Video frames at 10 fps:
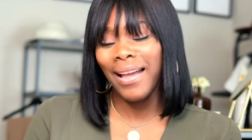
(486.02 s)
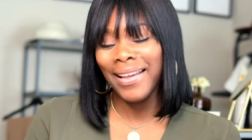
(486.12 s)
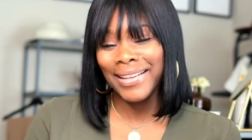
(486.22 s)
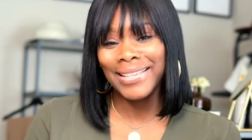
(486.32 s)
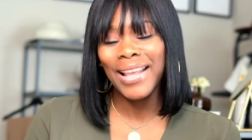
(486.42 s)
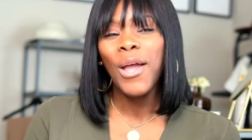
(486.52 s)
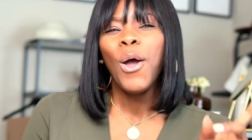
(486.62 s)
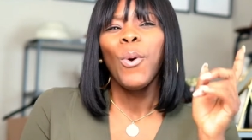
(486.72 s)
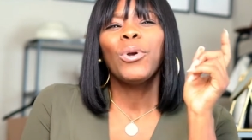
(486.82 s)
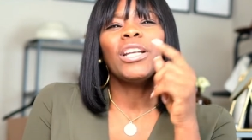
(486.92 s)
guys,
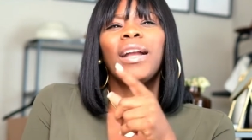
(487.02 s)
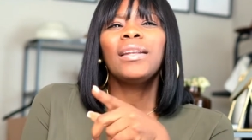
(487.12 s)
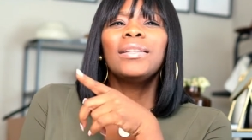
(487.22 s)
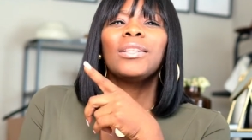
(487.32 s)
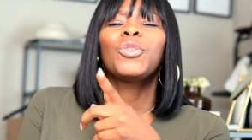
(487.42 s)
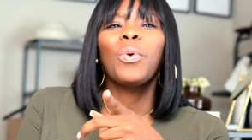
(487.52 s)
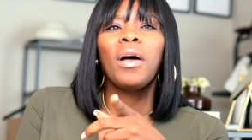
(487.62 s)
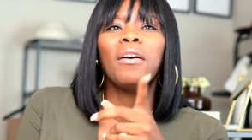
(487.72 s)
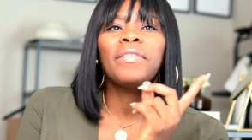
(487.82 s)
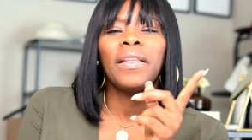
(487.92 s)
which I could have did a
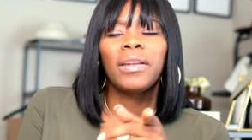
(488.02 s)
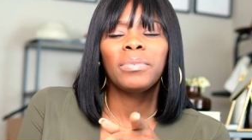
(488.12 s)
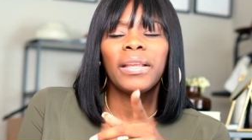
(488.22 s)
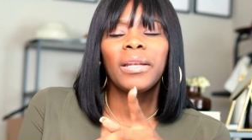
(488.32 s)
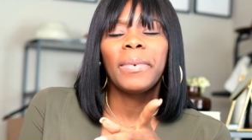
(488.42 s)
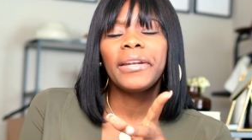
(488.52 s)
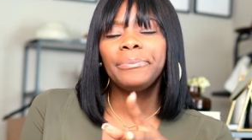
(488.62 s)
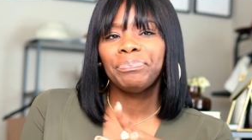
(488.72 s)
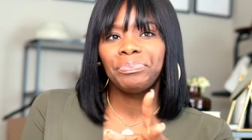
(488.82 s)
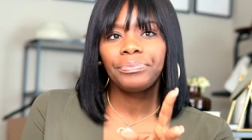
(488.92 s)
12 now that I'm thinking about
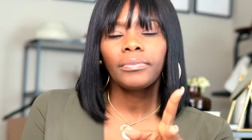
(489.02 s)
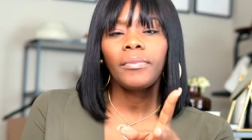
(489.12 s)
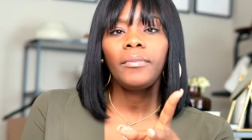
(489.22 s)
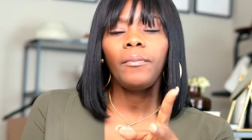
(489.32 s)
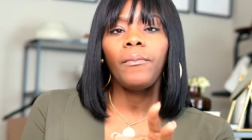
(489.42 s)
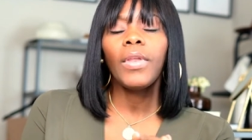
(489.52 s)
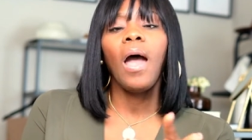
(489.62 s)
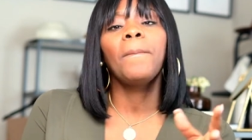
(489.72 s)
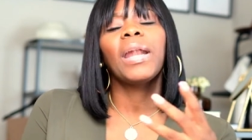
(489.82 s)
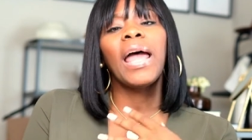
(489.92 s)
it.
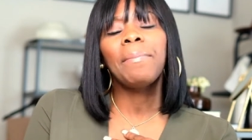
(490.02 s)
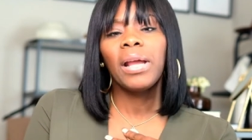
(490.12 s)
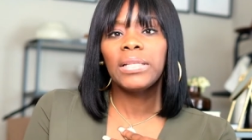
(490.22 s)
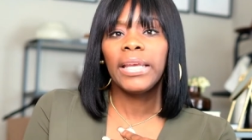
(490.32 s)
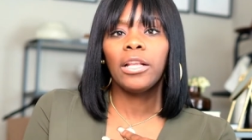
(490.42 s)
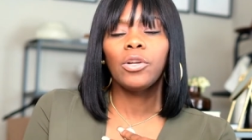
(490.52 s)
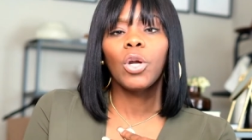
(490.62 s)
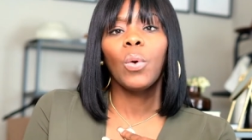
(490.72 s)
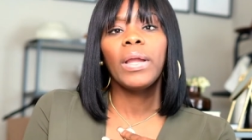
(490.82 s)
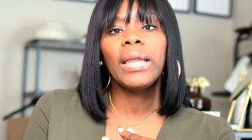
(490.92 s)
Um, but I had my tailor
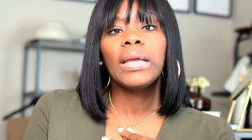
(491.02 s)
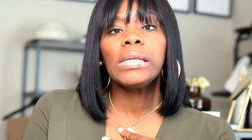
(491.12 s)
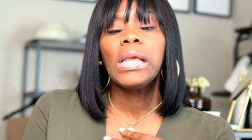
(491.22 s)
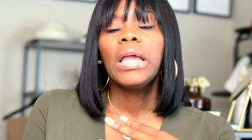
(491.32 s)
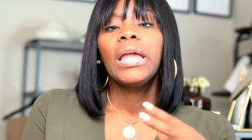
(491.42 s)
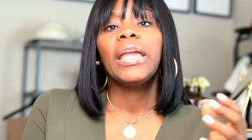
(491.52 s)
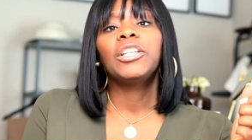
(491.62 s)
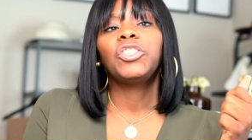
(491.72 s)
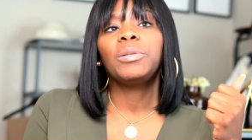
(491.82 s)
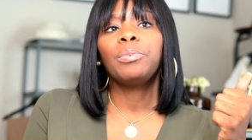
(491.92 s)
go in
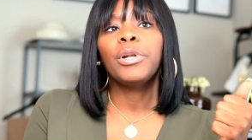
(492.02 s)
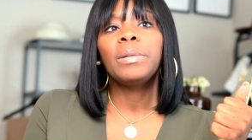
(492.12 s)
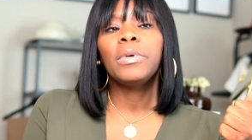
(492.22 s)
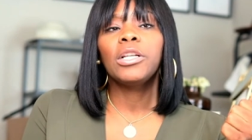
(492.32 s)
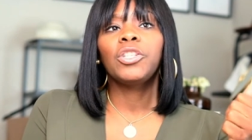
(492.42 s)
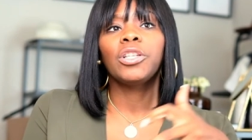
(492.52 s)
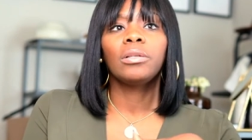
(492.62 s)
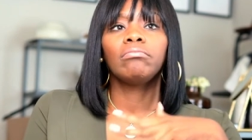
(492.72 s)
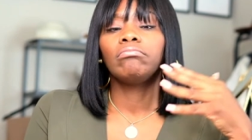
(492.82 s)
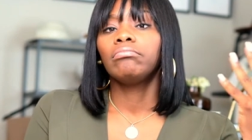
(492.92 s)
and she pretty much
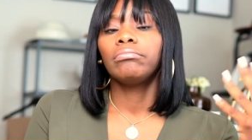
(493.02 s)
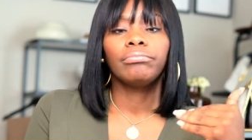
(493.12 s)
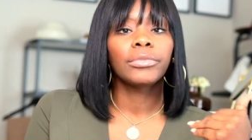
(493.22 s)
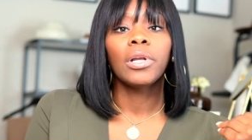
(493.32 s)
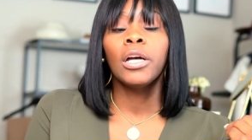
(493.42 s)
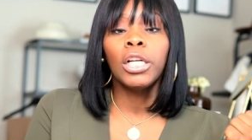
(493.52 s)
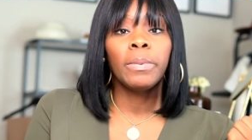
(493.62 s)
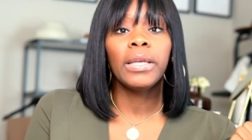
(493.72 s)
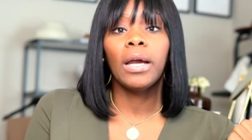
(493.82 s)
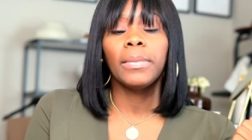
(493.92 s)
hooked
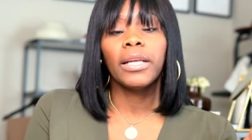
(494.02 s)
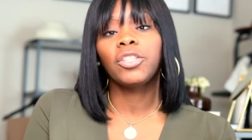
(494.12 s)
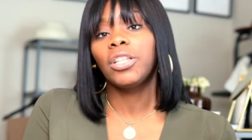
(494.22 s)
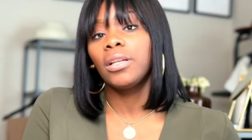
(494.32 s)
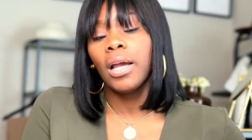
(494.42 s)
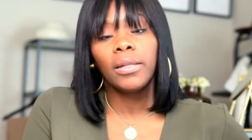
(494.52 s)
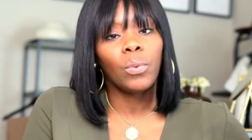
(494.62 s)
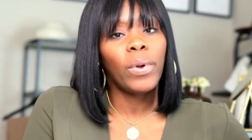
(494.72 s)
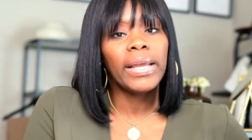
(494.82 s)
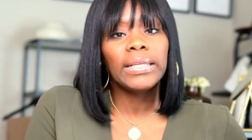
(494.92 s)
me up. Like she cut
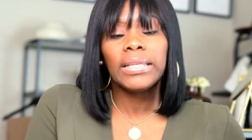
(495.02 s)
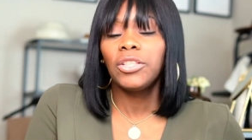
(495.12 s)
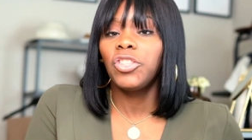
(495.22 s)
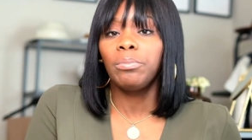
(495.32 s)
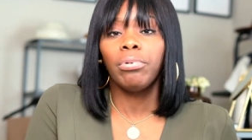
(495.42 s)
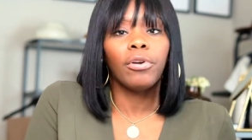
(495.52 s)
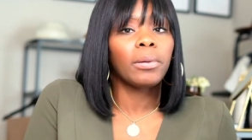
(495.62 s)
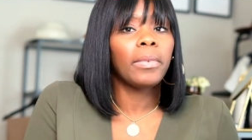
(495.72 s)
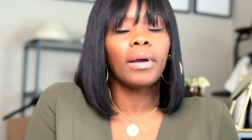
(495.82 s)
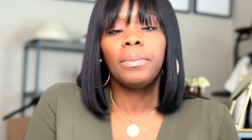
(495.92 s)
the waist and she brought
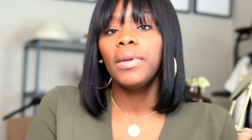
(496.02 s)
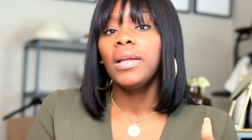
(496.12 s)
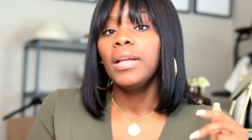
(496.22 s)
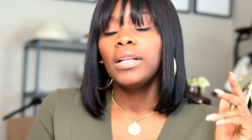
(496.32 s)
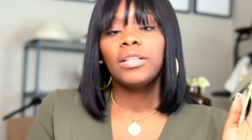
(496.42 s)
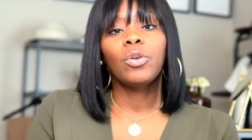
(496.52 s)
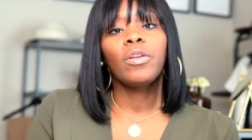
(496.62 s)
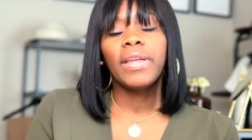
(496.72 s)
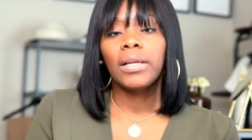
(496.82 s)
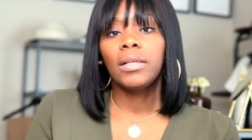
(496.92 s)
them up, did
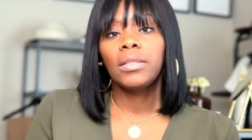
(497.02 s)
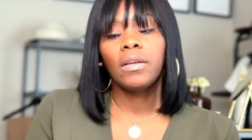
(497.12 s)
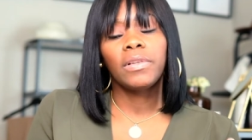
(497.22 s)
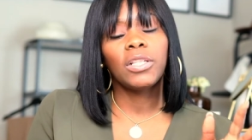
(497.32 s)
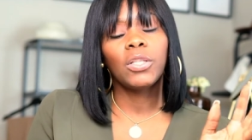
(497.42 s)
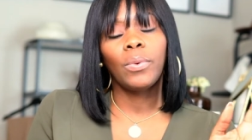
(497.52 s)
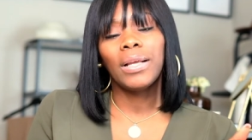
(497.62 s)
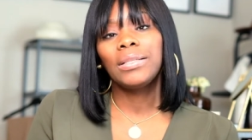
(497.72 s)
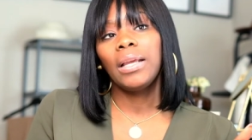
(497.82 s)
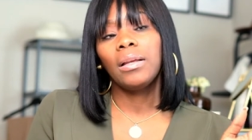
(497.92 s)
all that good stuff. This is why
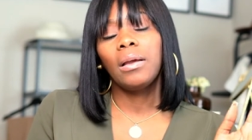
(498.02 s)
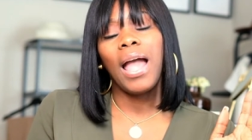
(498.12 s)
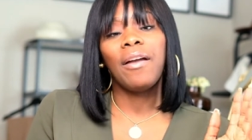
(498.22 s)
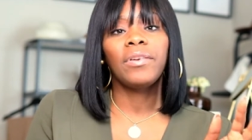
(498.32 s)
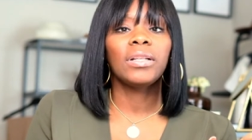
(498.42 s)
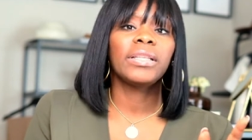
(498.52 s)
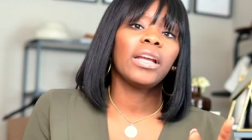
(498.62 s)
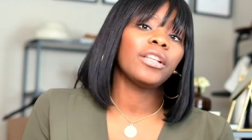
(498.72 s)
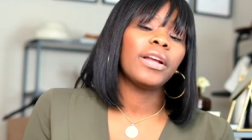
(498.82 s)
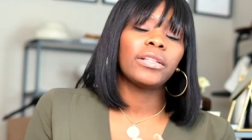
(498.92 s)
I say having a
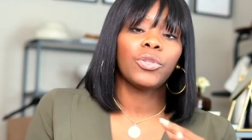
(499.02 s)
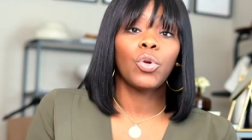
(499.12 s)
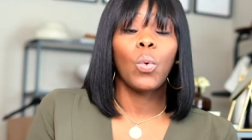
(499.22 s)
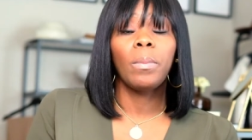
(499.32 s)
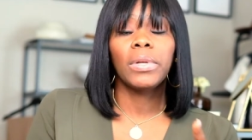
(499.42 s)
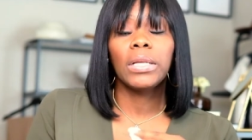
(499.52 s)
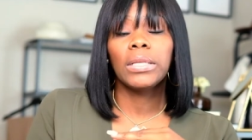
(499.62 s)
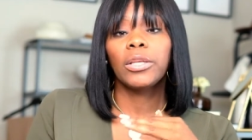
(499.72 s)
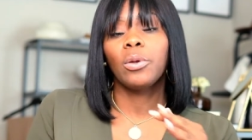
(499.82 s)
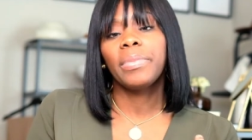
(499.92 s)
tailor as a tall woman is
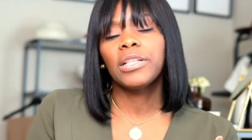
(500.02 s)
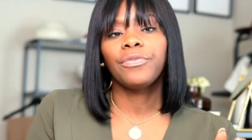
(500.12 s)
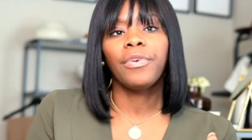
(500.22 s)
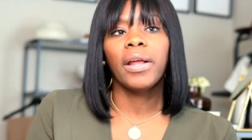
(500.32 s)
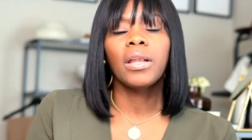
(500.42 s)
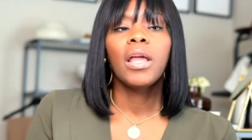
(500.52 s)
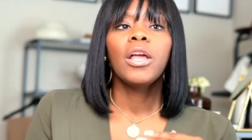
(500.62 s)
like your best friend.